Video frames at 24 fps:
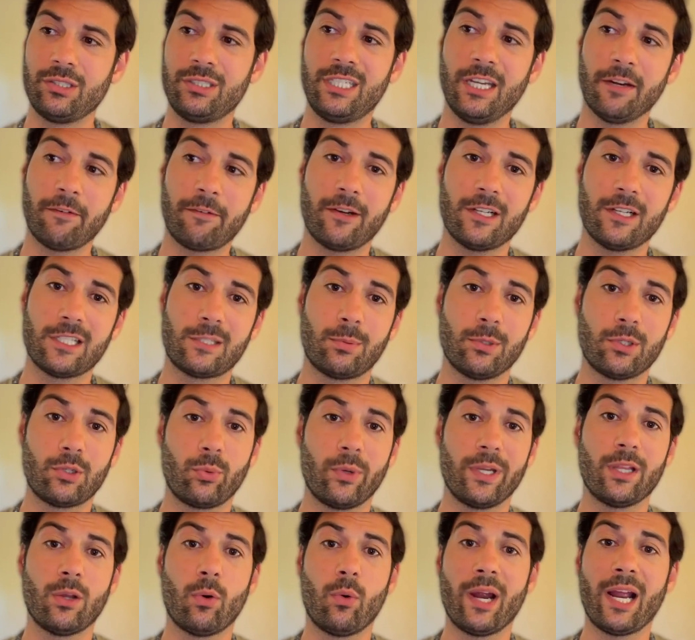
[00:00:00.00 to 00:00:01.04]
difference
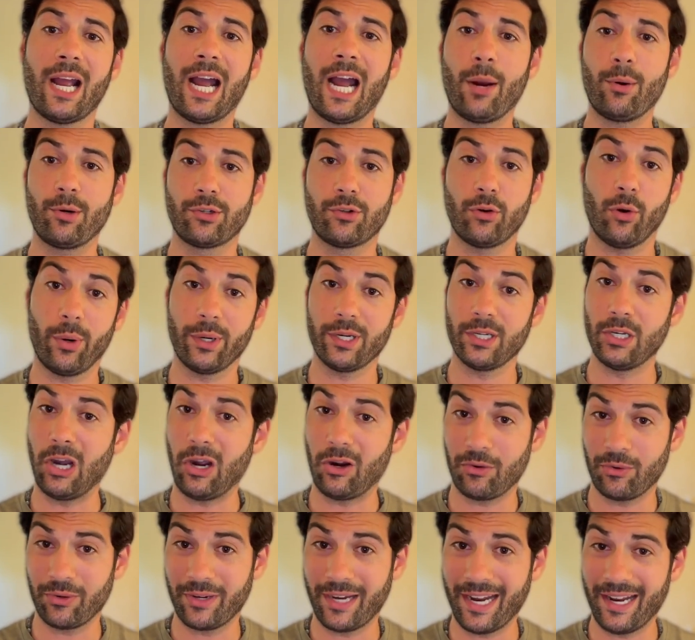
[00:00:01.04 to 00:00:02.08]
between the way I would grow it
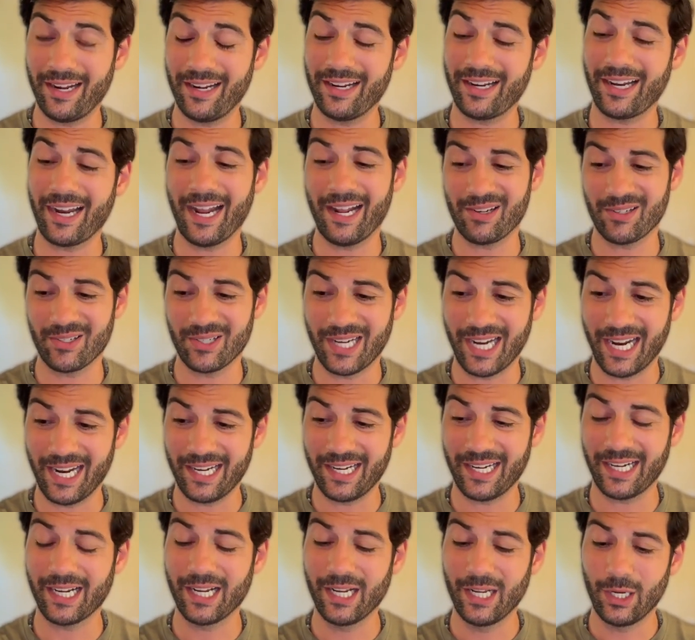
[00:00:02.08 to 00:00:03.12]
non-organic and
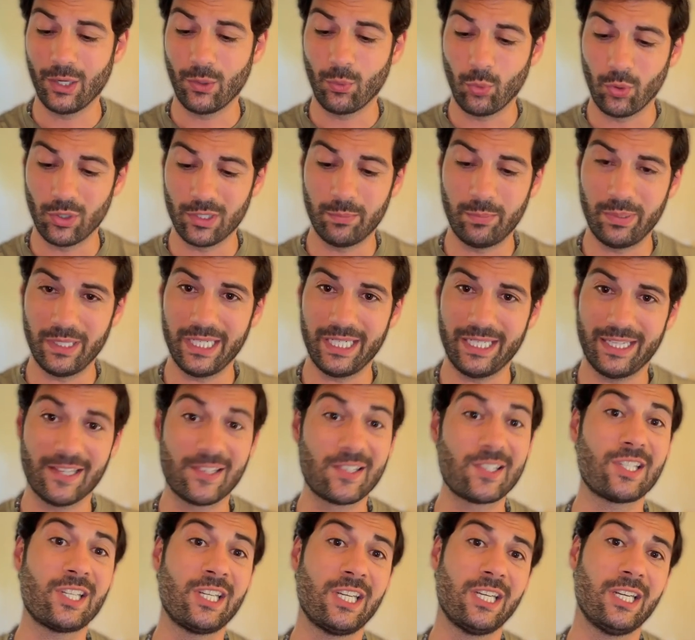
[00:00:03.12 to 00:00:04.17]
organic would be the
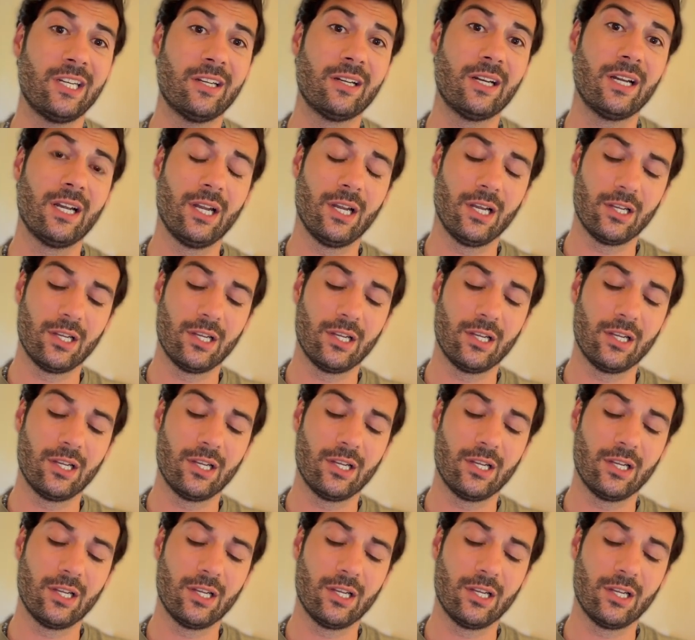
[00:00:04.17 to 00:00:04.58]
seed.